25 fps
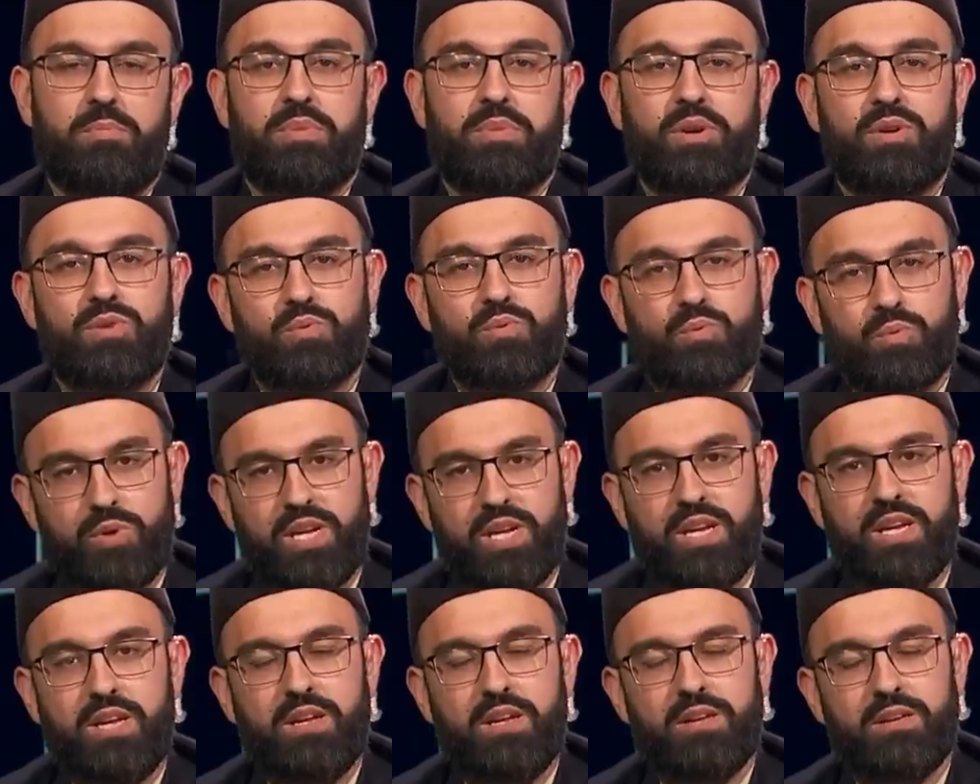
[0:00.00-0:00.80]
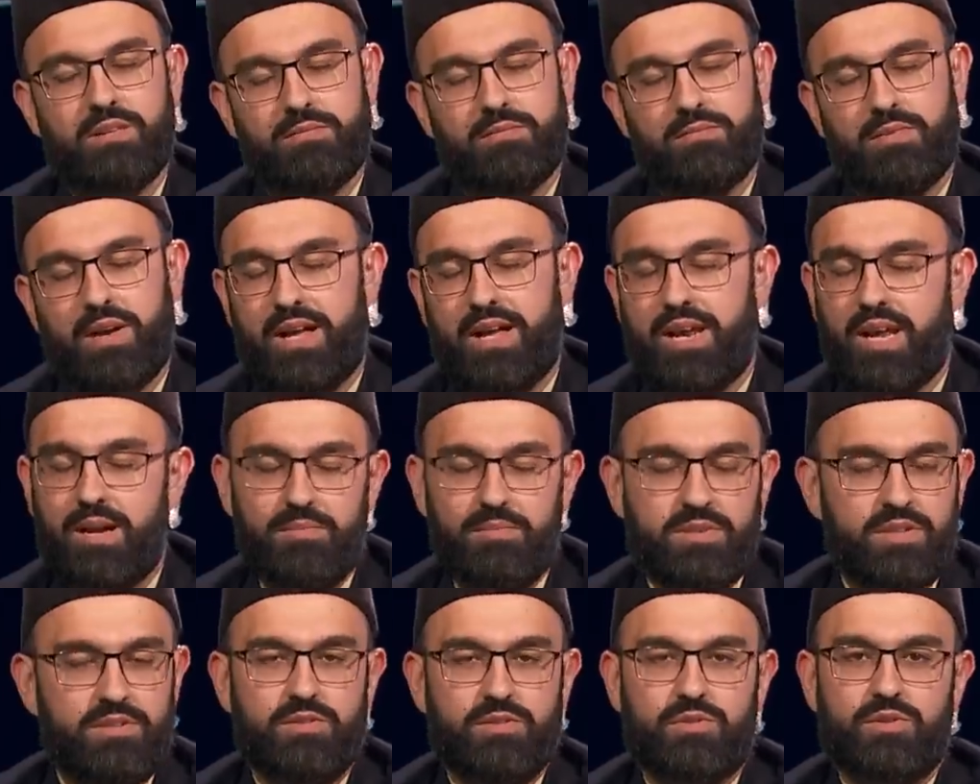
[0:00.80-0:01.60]
Because we and
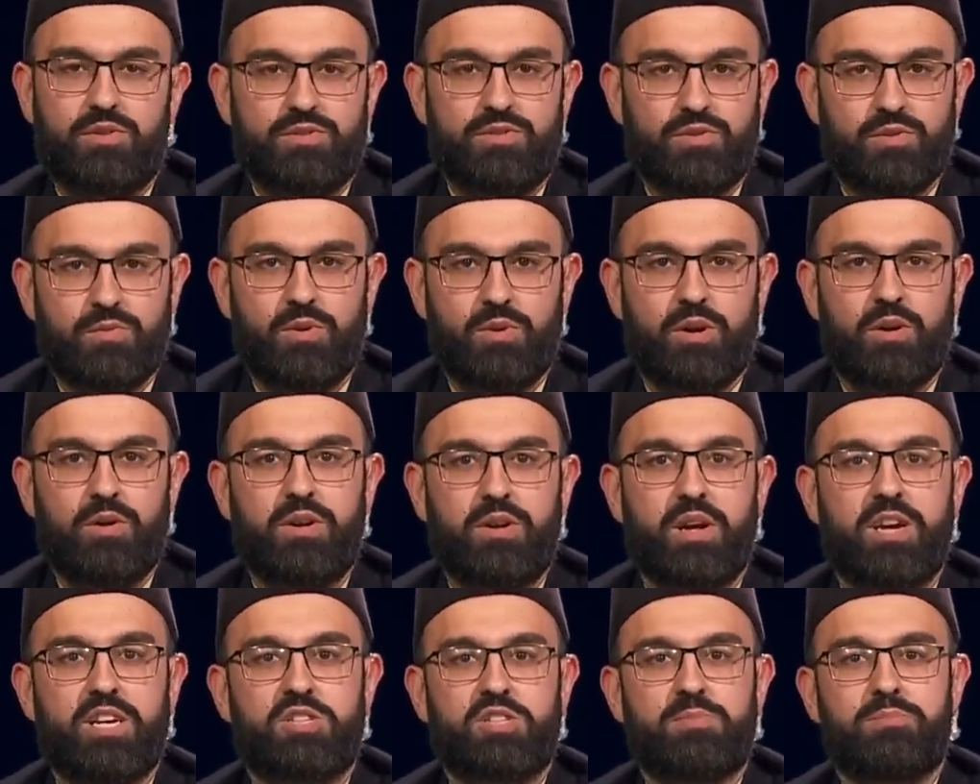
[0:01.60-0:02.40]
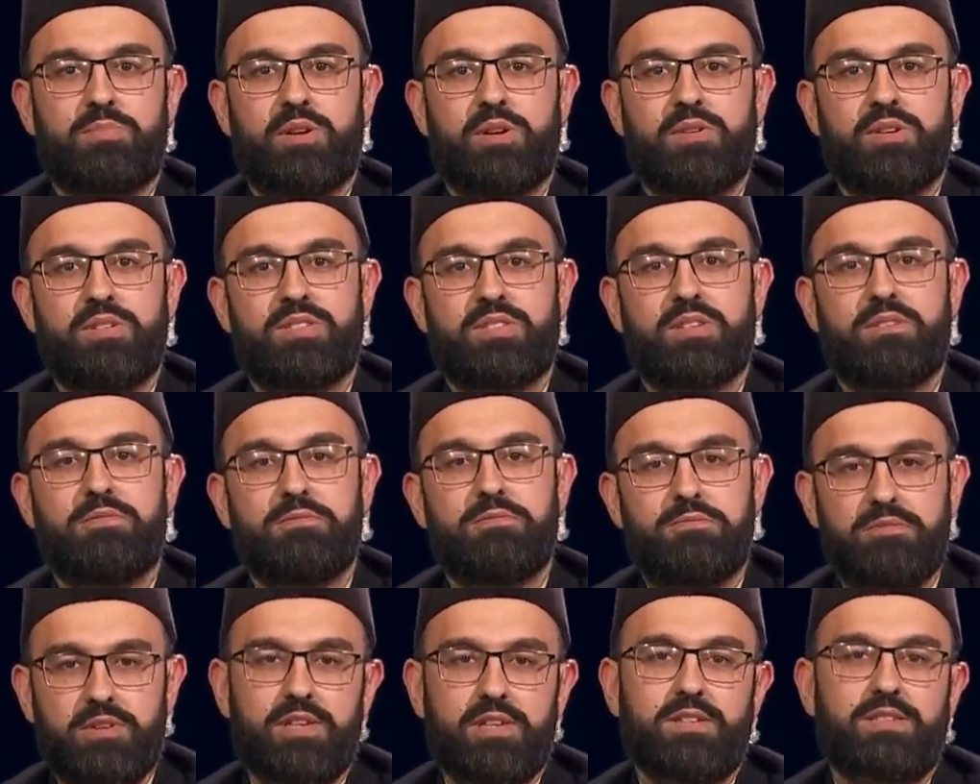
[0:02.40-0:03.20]
Ahmadis across the world are experiencing
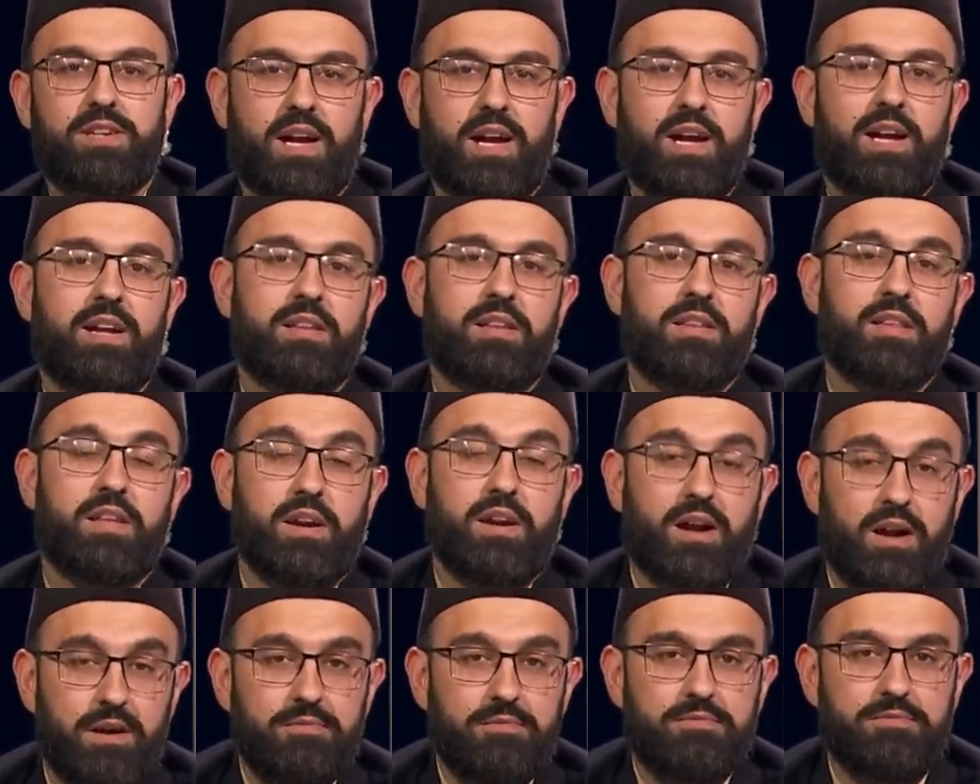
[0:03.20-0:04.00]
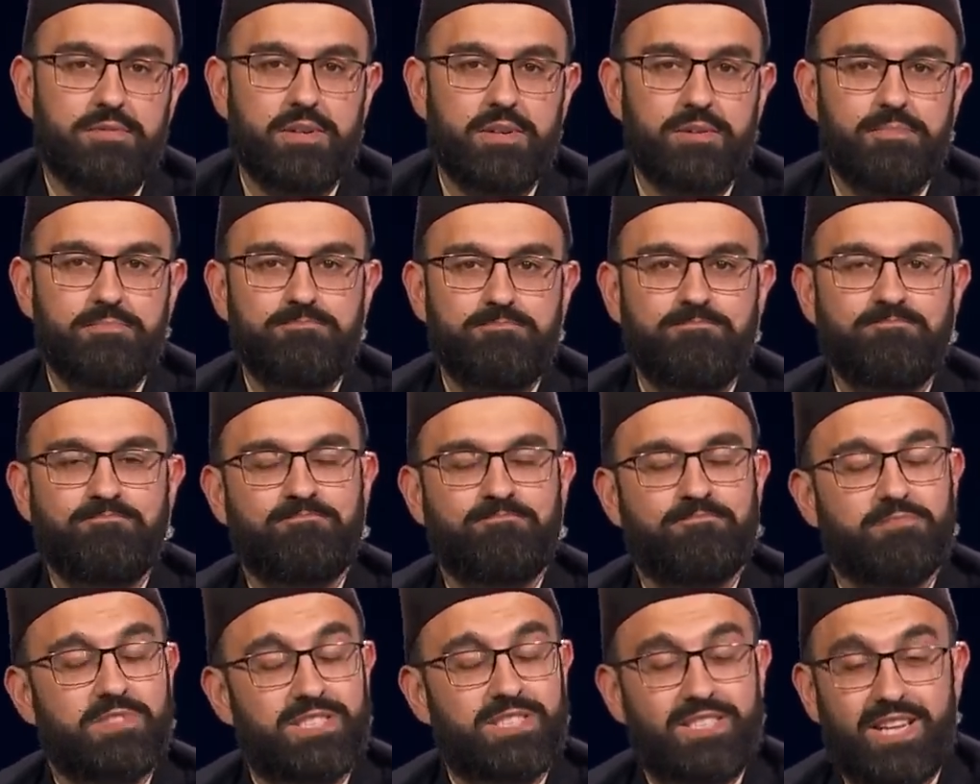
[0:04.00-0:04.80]
firsthand the comfort,
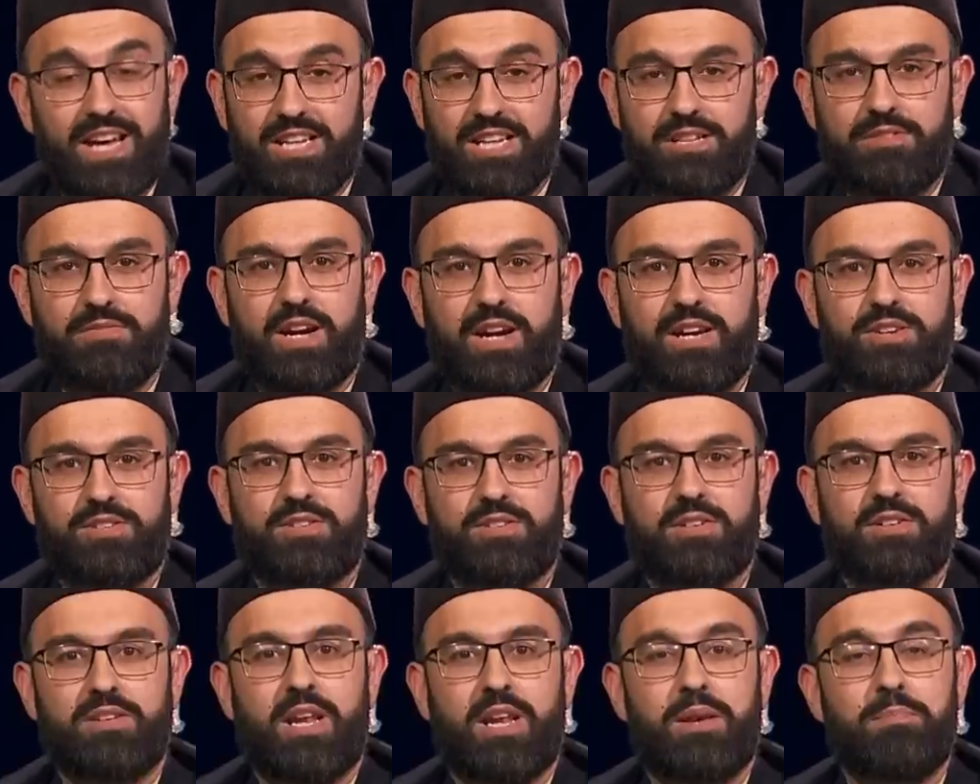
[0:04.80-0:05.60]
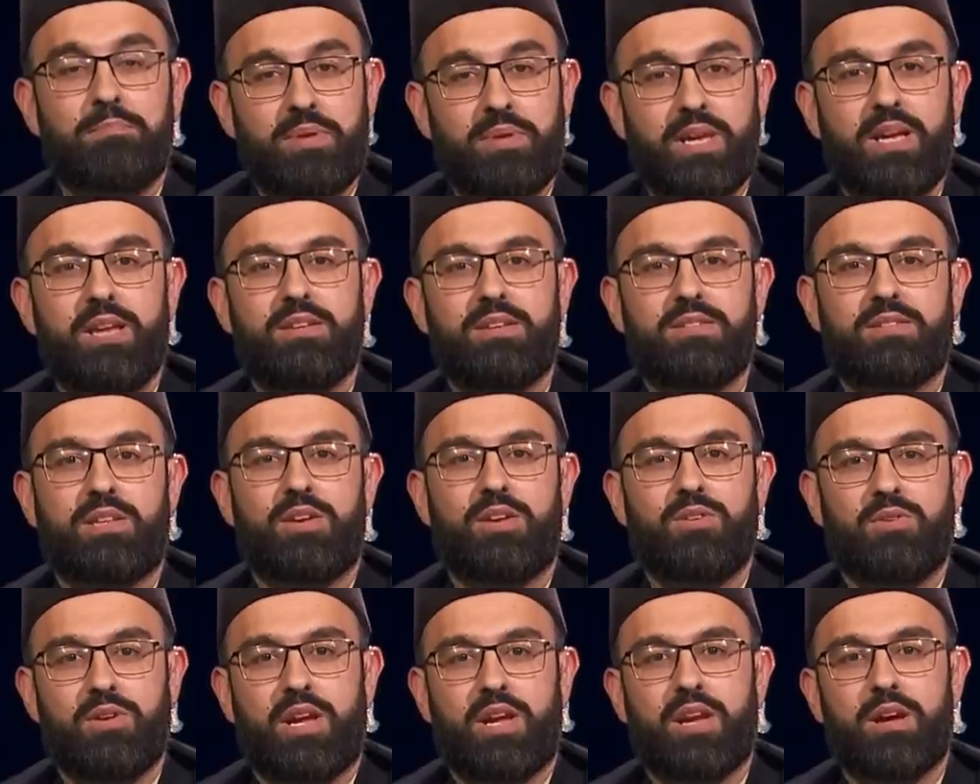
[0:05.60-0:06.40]
satisfaction and peace
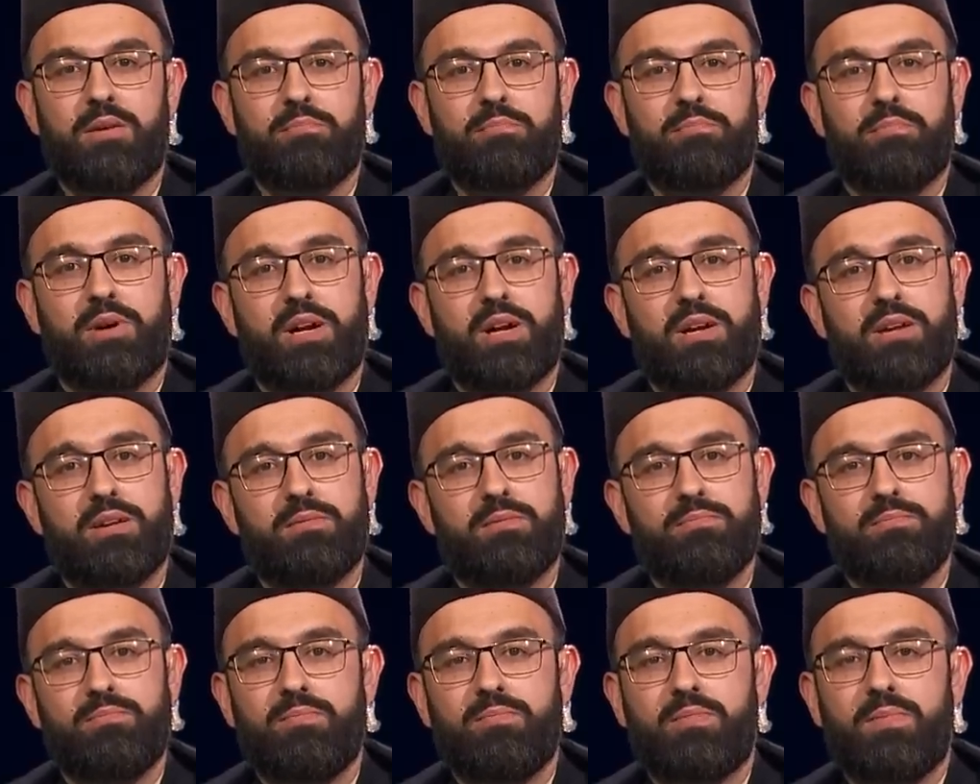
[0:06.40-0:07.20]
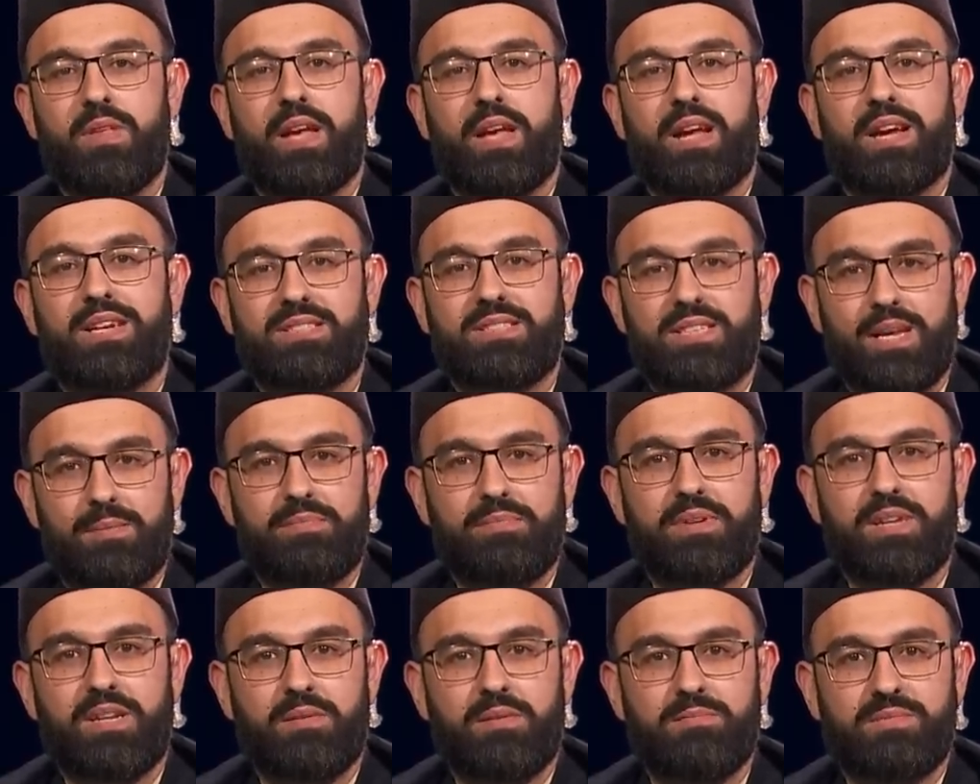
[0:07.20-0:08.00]
that you get by
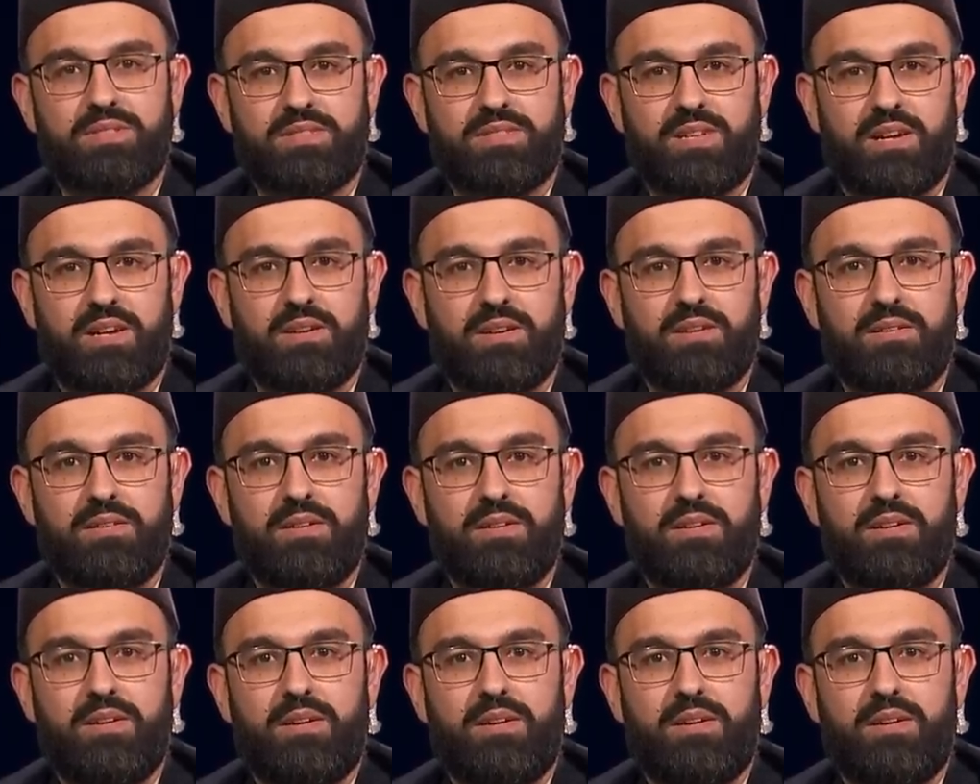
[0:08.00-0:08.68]
accepting the Messiah